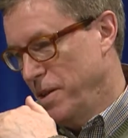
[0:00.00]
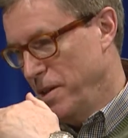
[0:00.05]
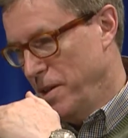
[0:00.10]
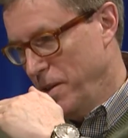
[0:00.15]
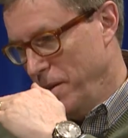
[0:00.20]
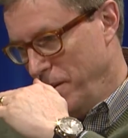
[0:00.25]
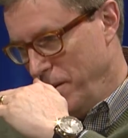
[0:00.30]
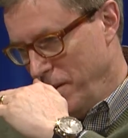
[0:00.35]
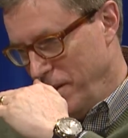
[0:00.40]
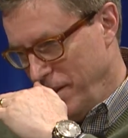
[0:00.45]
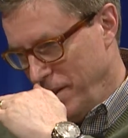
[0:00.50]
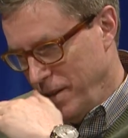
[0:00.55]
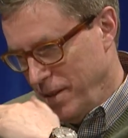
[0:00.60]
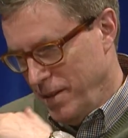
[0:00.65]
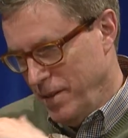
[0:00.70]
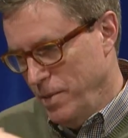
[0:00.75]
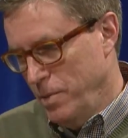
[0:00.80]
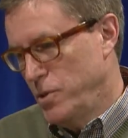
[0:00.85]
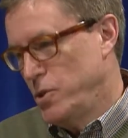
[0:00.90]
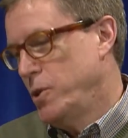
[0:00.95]

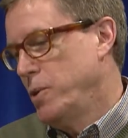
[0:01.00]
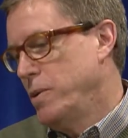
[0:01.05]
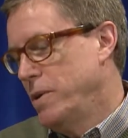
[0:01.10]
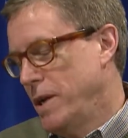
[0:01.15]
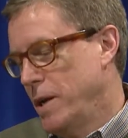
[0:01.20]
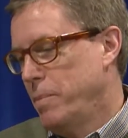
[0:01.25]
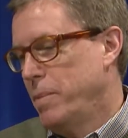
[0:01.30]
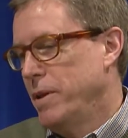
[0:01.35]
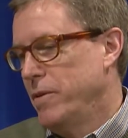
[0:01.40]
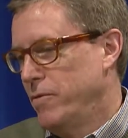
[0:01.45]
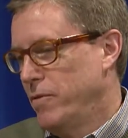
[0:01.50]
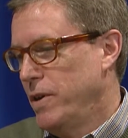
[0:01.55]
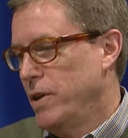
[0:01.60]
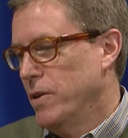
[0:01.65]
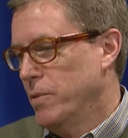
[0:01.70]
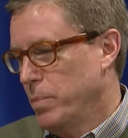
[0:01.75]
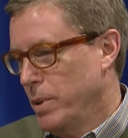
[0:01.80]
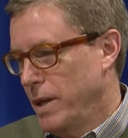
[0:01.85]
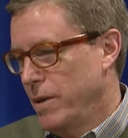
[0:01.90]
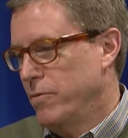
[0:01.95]
the suited up on the
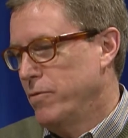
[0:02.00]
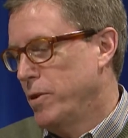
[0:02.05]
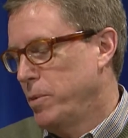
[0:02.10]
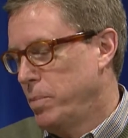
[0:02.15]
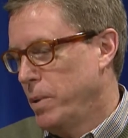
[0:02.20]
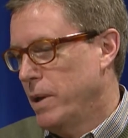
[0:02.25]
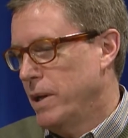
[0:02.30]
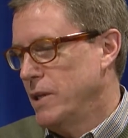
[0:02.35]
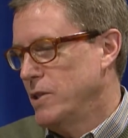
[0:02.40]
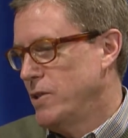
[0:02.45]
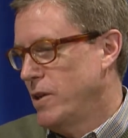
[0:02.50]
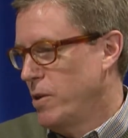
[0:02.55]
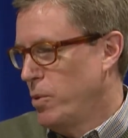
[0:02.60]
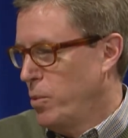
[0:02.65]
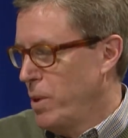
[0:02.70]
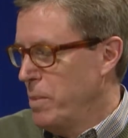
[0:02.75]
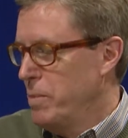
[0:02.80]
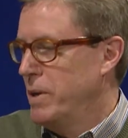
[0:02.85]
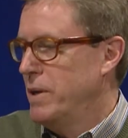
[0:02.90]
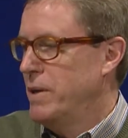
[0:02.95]
field playing football. I see the
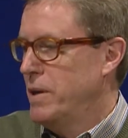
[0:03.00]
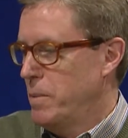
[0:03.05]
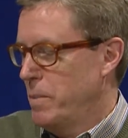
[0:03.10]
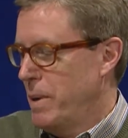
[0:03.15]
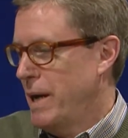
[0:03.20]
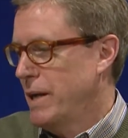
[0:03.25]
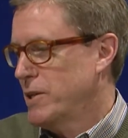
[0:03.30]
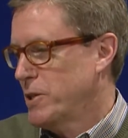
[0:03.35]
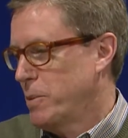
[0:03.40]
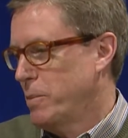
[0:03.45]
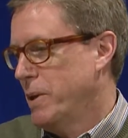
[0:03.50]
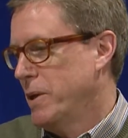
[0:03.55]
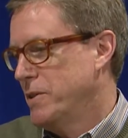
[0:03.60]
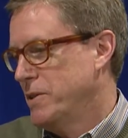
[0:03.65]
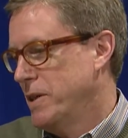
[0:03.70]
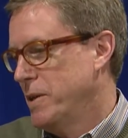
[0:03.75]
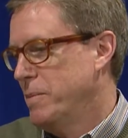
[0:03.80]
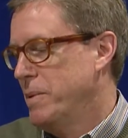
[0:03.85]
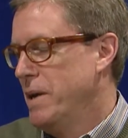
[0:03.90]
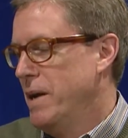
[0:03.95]
women in a basketball
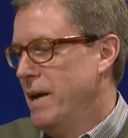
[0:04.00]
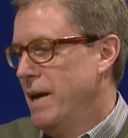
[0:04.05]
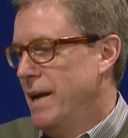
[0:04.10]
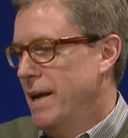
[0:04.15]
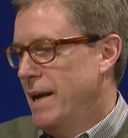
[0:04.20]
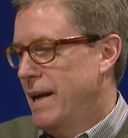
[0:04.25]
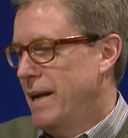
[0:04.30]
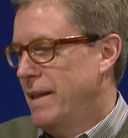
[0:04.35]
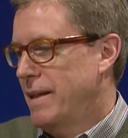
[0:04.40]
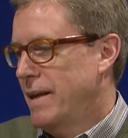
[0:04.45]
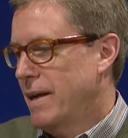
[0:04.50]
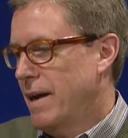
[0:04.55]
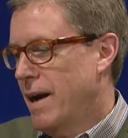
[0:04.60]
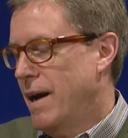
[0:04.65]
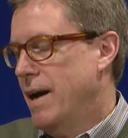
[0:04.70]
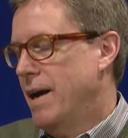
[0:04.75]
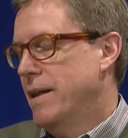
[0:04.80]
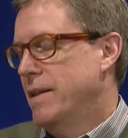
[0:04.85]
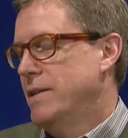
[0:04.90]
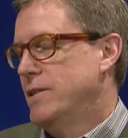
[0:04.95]
team. And I think,
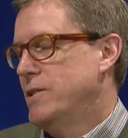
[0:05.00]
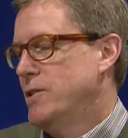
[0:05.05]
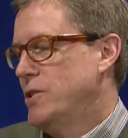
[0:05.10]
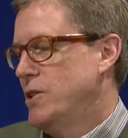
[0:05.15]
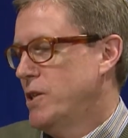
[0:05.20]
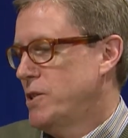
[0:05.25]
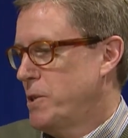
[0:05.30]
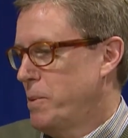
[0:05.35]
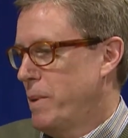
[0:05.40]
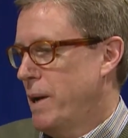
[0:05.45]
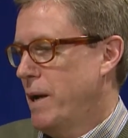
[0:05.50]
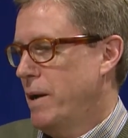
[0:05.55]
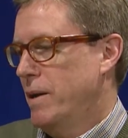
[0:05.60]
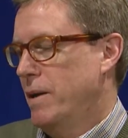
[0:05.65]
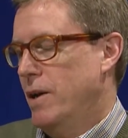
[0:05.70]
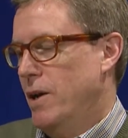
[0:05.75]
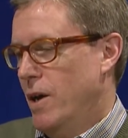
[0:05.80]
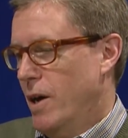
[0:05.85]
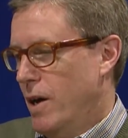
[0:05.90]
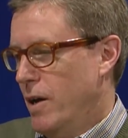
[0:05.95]
this is just about
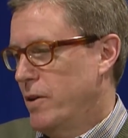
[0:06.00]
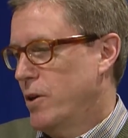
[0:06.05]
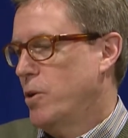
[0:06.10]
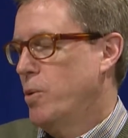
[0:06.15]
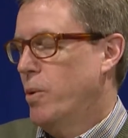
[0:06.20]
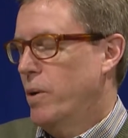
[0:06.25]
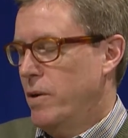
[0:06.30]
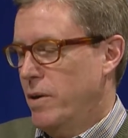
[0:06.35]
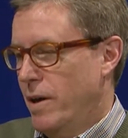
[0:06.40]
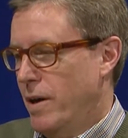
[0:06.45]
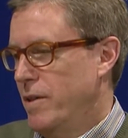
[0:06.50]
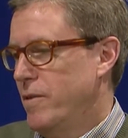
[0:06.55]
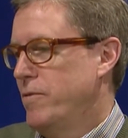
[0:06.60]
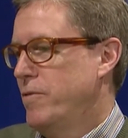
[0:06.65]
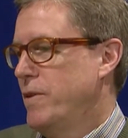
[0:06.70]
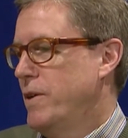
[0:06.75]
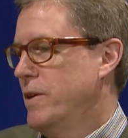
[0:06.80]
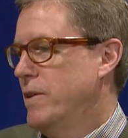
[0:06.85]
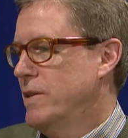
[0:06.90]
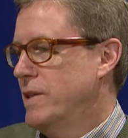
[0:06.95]
on the court, on the
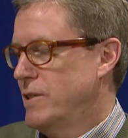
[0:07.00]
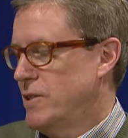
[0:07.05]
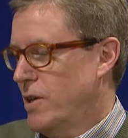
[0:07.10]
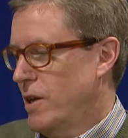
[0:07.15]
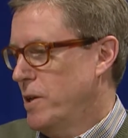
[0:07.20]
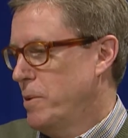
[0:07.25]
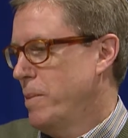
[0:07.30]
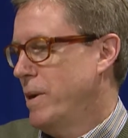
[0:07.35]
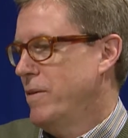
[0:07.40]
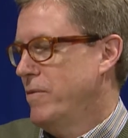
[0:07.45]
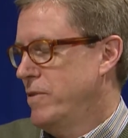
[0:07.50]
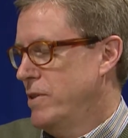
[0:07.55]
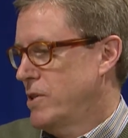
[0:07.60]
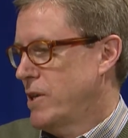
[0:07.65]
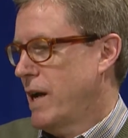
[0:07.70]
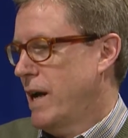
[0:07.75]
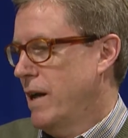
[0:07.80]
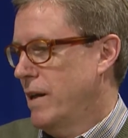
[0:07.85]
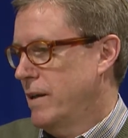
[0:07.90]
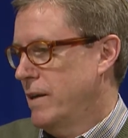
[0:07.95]
field. It's all about
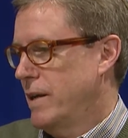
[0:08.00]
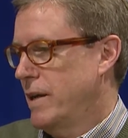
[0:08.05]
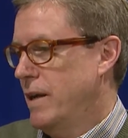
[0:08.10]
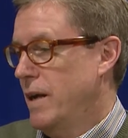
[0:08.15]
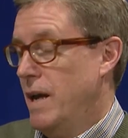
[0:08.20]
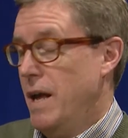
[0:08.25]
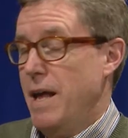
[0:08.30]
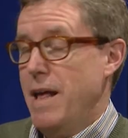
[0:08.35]
physicality.